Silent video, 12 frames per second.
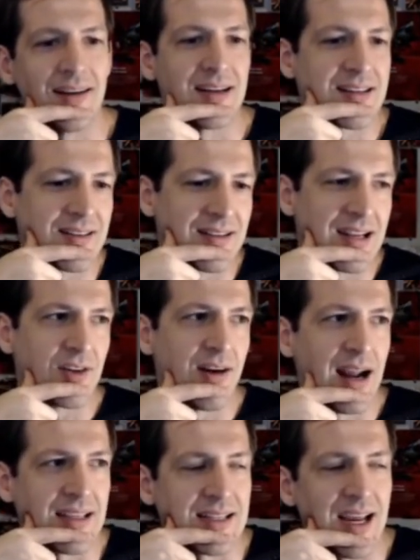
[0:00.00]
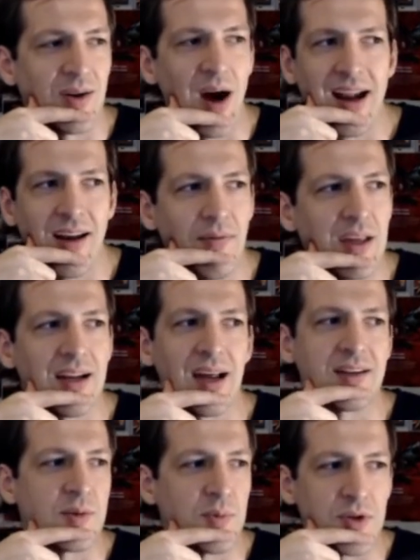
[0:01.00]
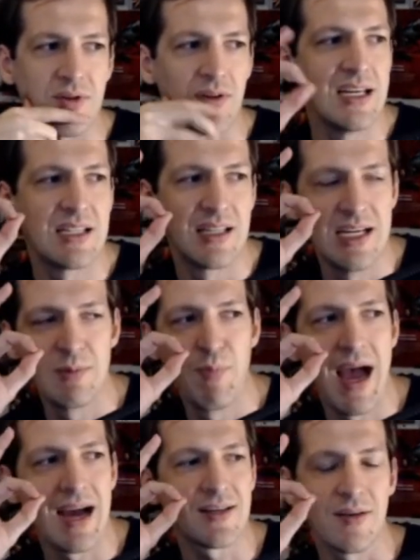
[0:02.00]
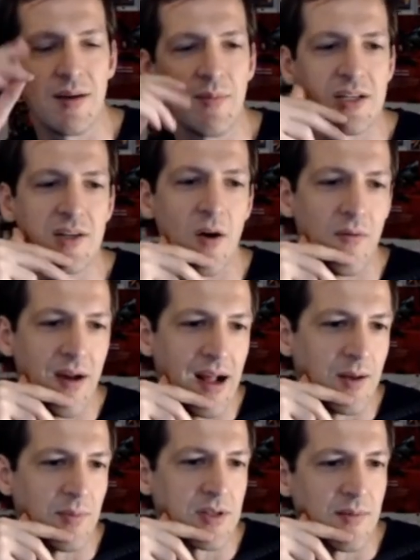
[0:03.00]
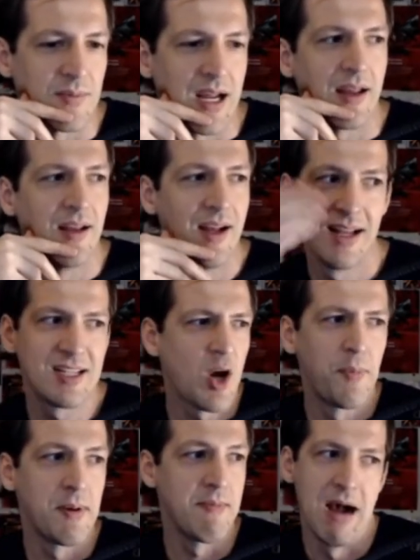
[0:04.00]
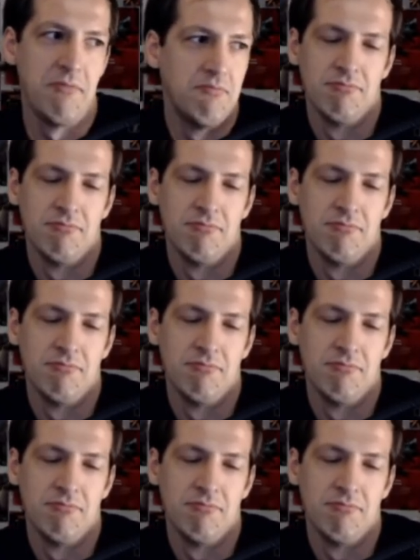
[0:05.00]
Let's let's crack this. I, I love the collector's booster. These these packs are going to be so valuable someday. Let's open them now.